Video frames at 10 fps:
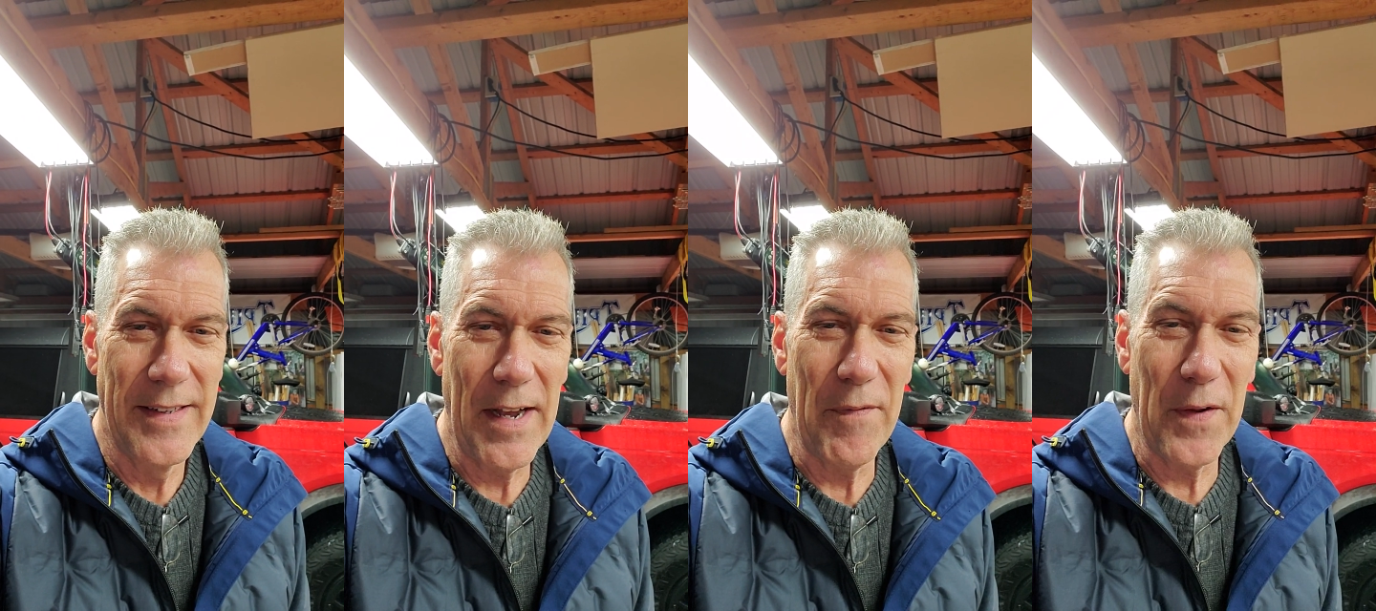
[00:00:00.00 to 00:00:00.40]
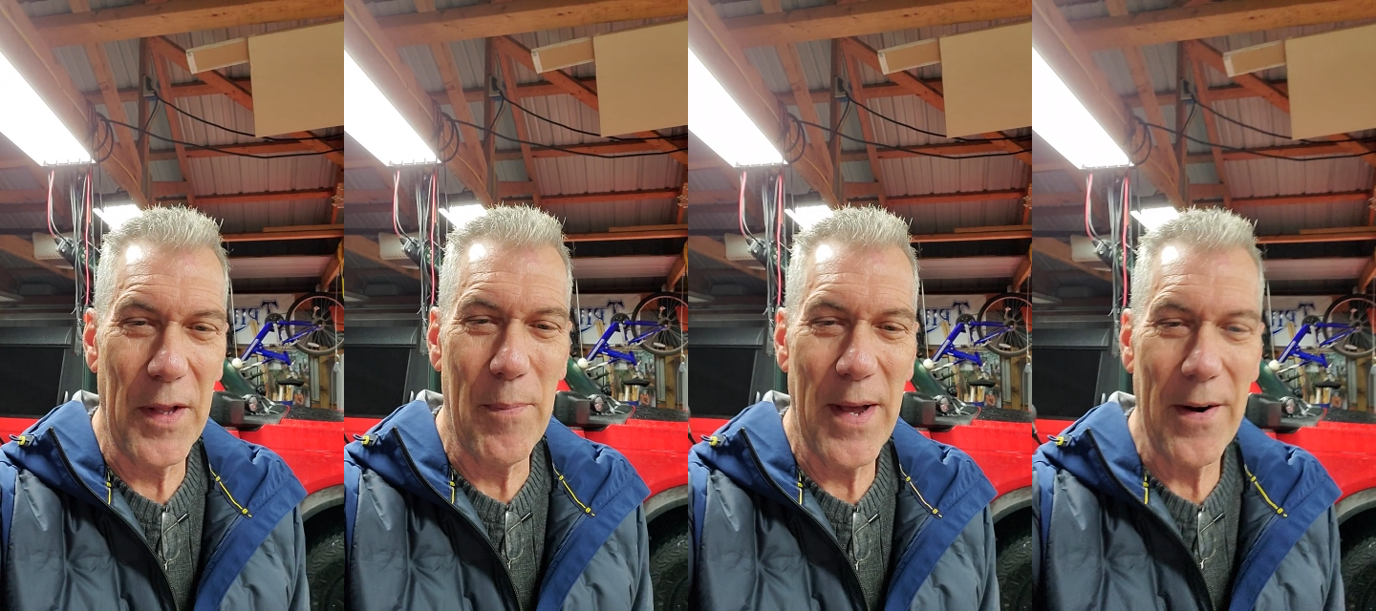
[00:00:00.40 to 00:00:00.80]

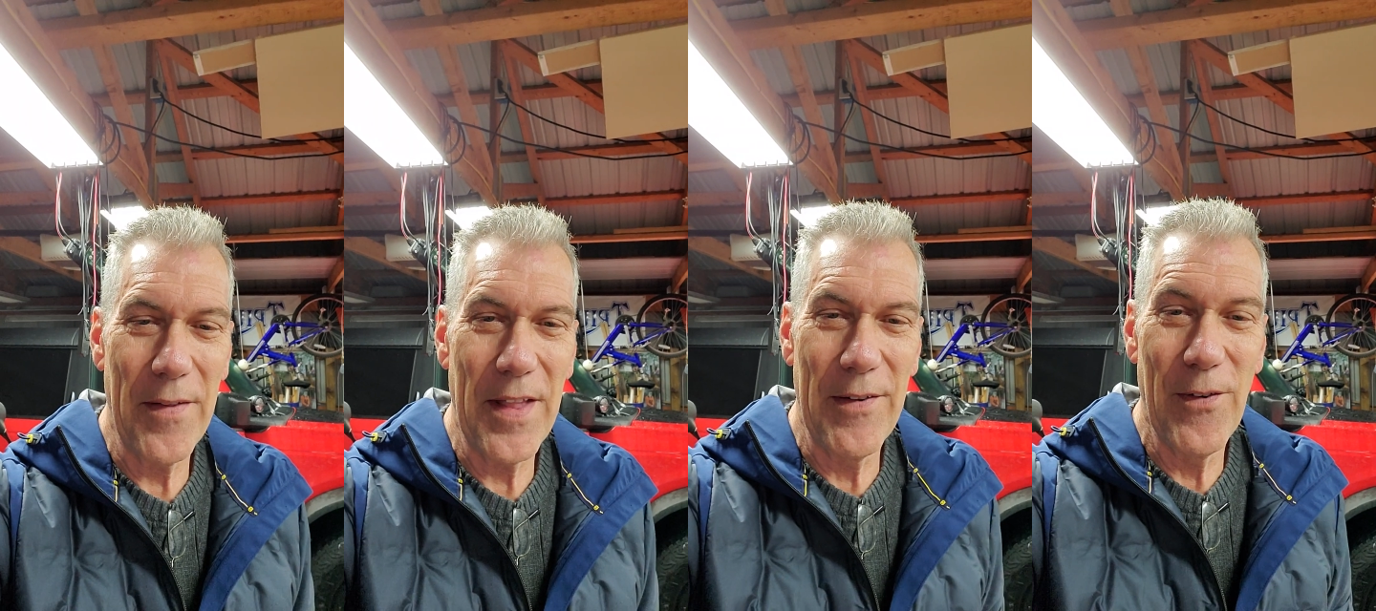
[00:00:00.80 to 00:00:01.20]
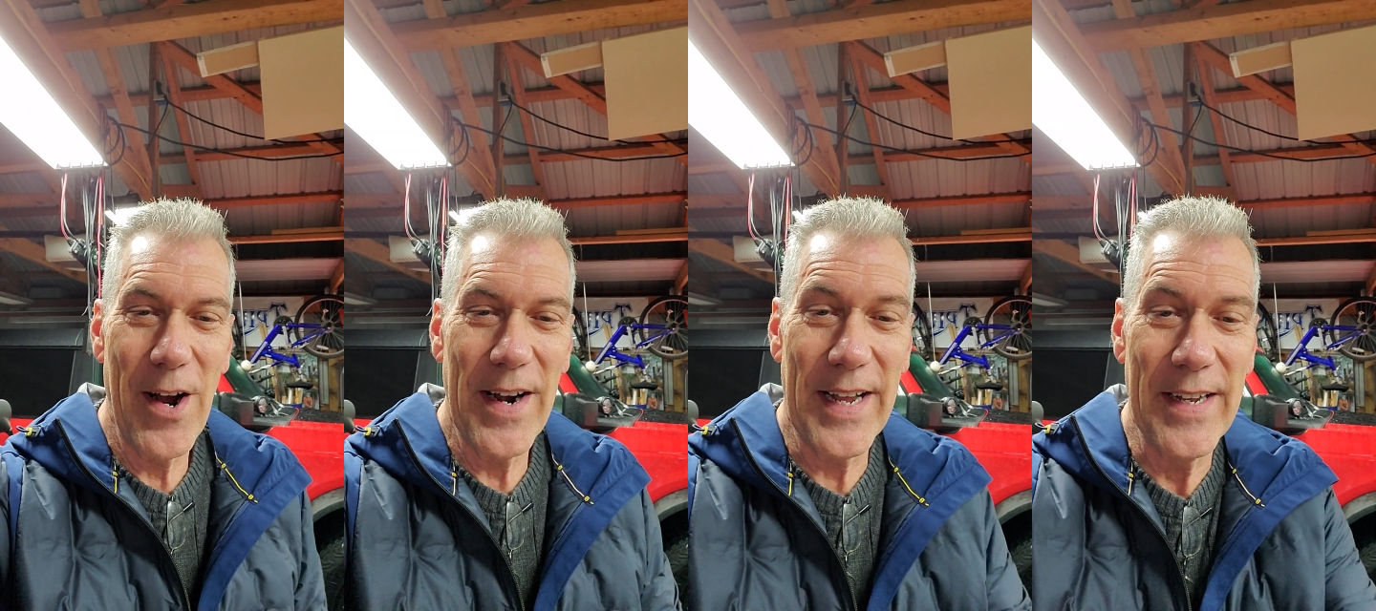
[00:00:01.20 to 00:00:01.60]
definitely better than
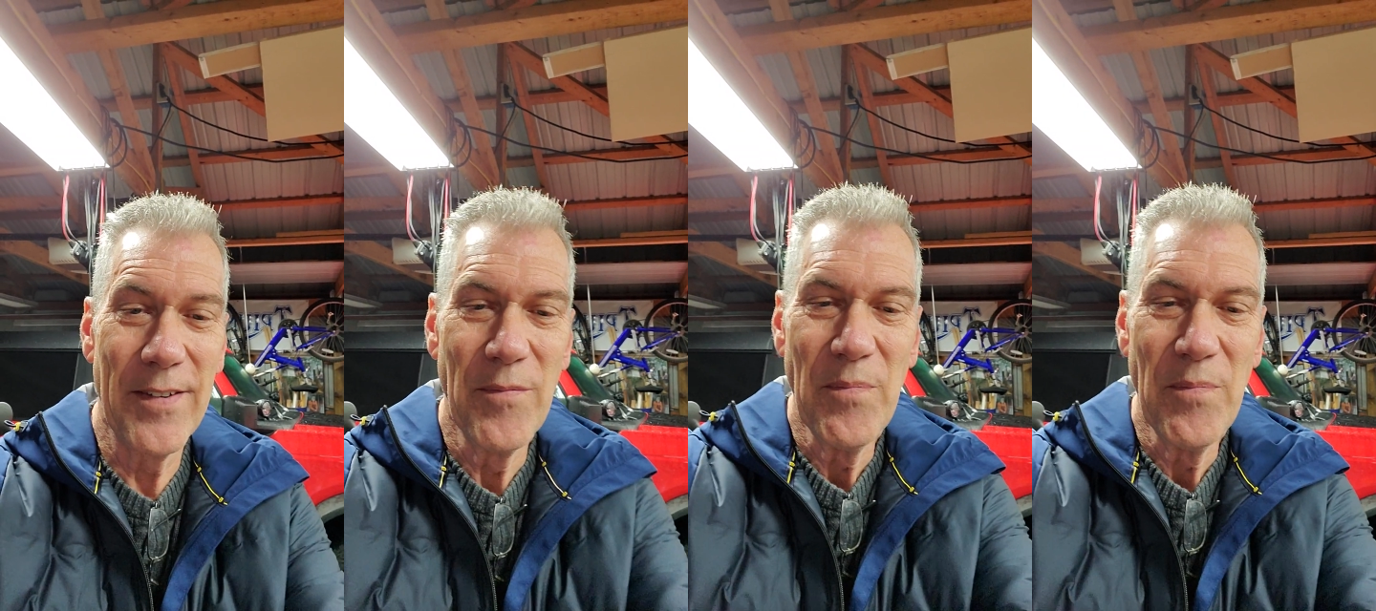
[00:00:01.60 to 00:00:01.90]
riding